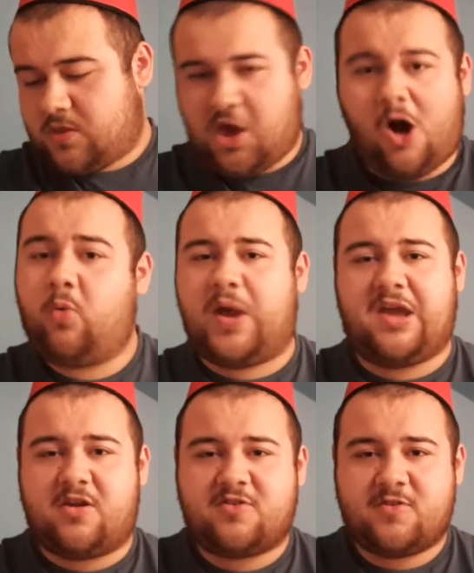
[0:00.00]
You're
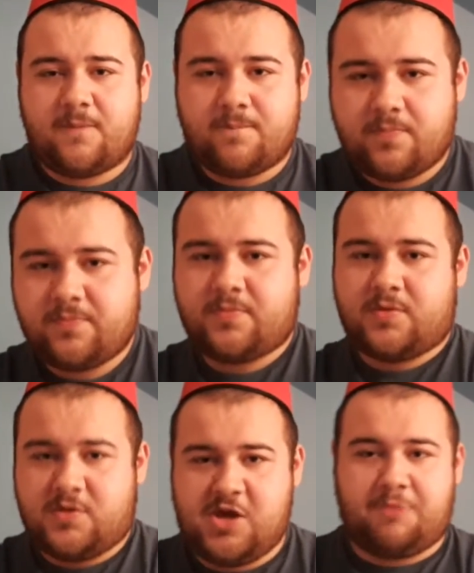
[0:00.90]
weird.
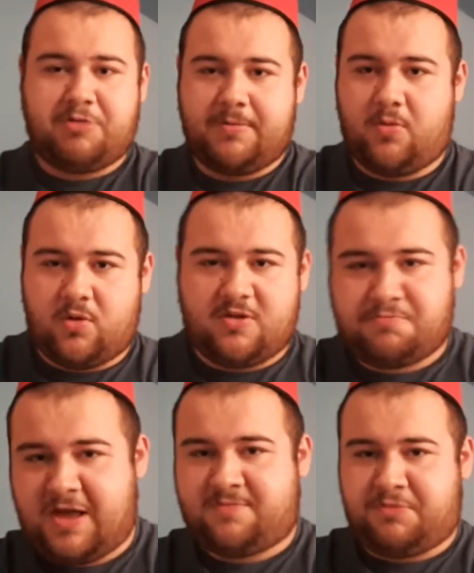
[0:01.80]
You're probably the one that
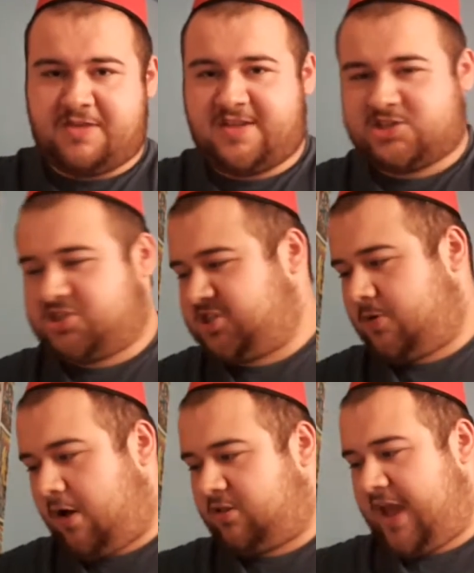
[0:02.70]
plays PlayStation
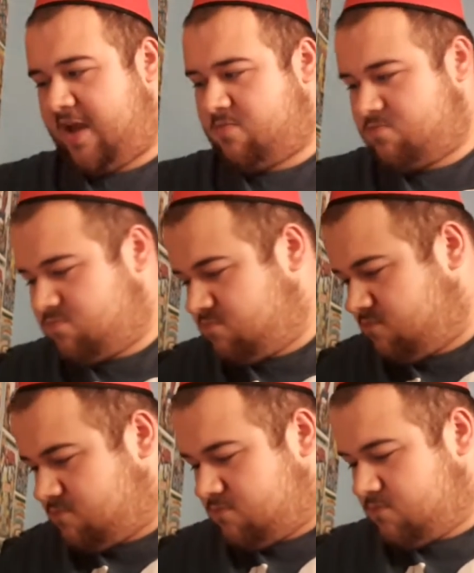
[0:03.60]
2 all day.
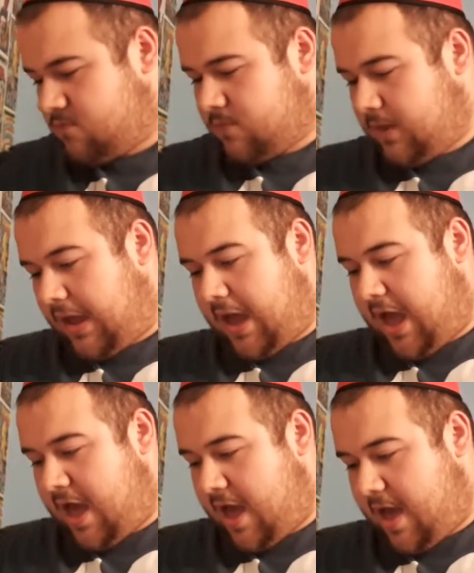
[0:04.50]

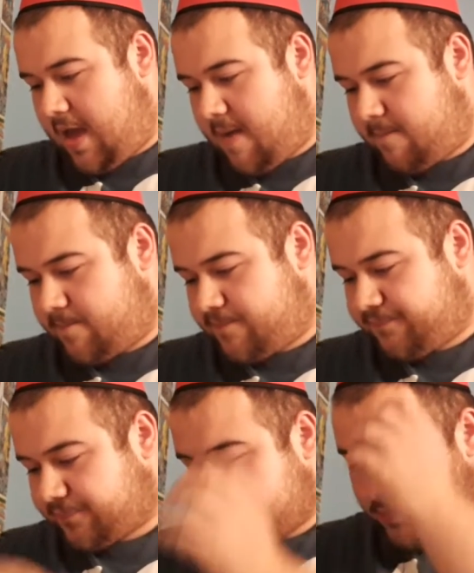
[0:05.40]
Um,
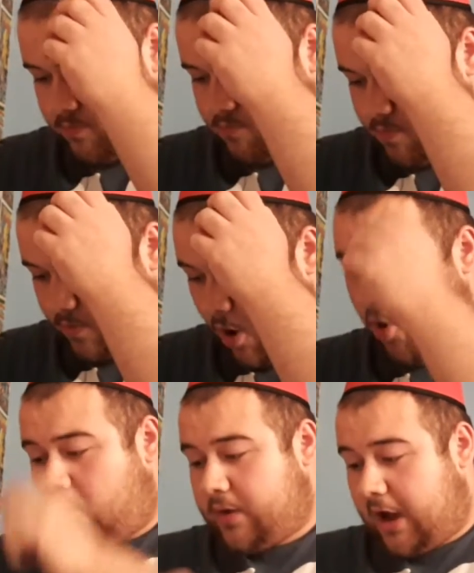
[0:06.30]

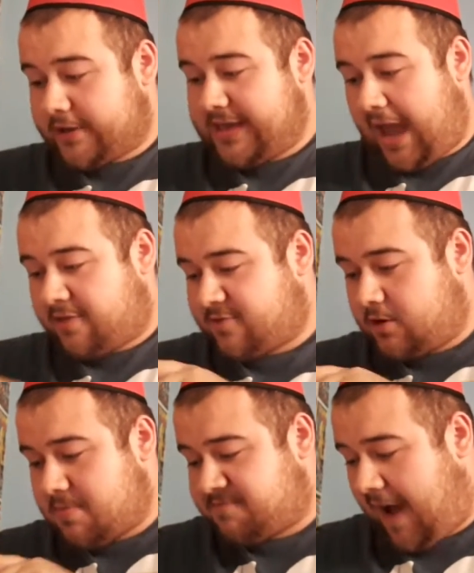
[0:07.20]
oh, oh yeah, so
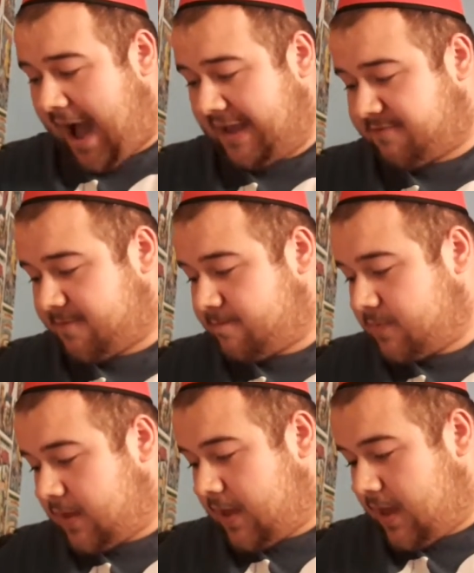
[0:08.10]
number five.
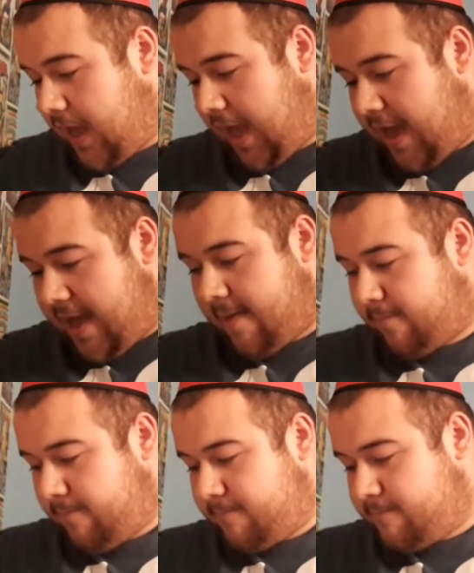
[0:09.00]

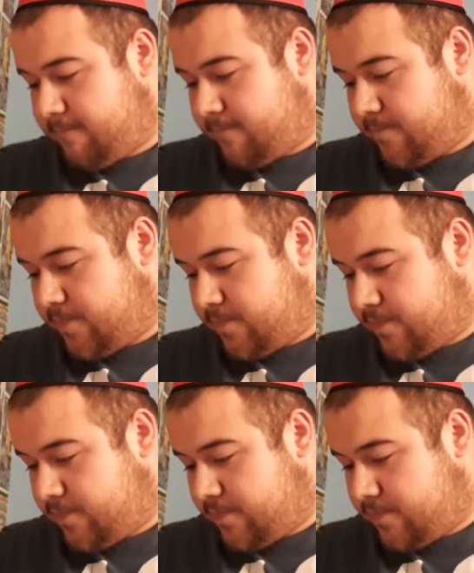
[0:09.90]
Um,
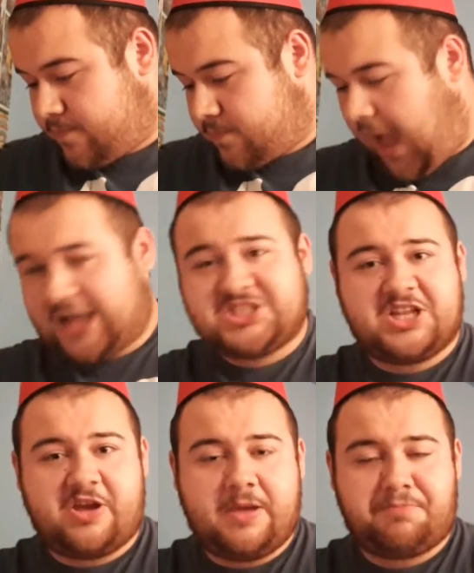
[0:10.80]
actually,
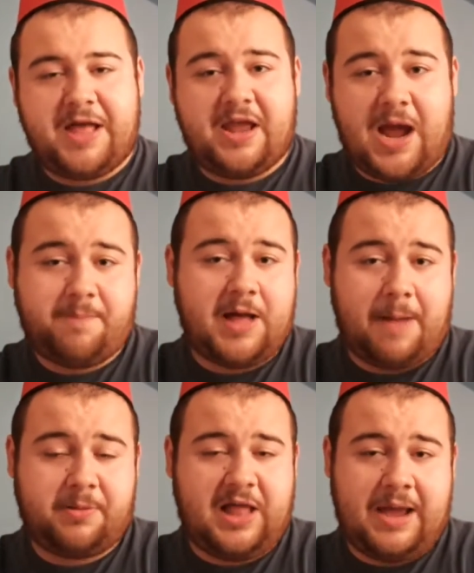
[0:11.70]
no, you're playing Apple,
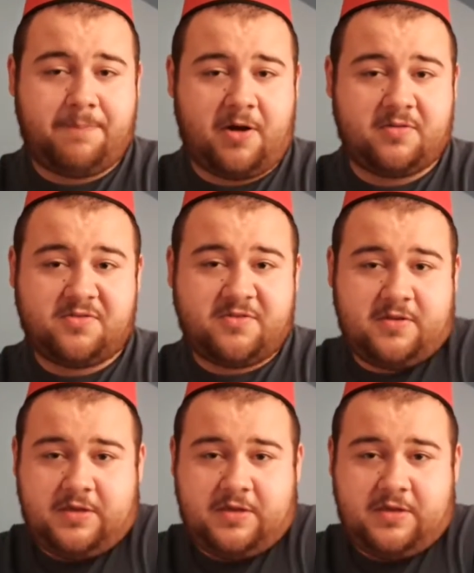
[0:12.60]
Apple iPods.